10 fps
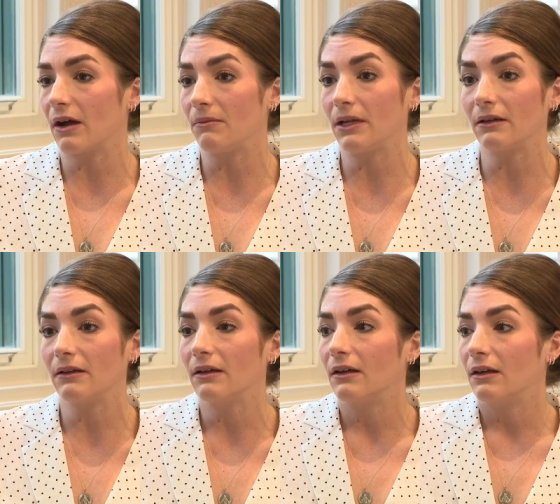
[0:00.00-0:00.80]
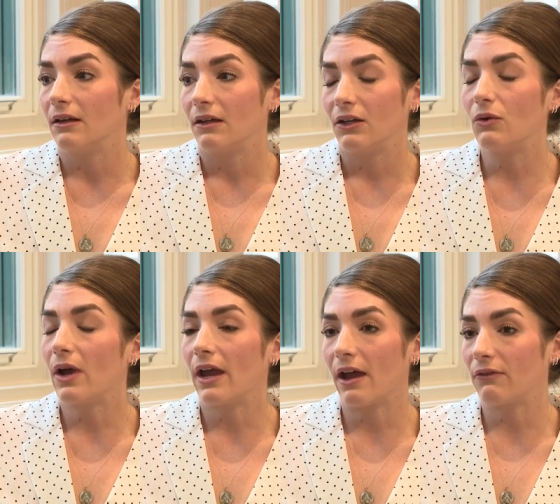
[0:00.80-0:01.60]
I mean, you
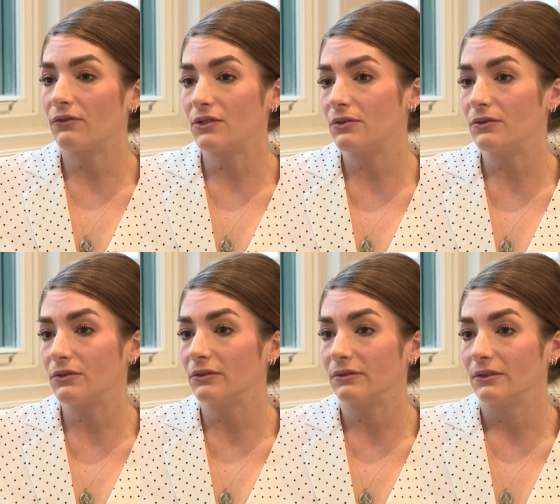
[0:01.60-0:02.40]
have to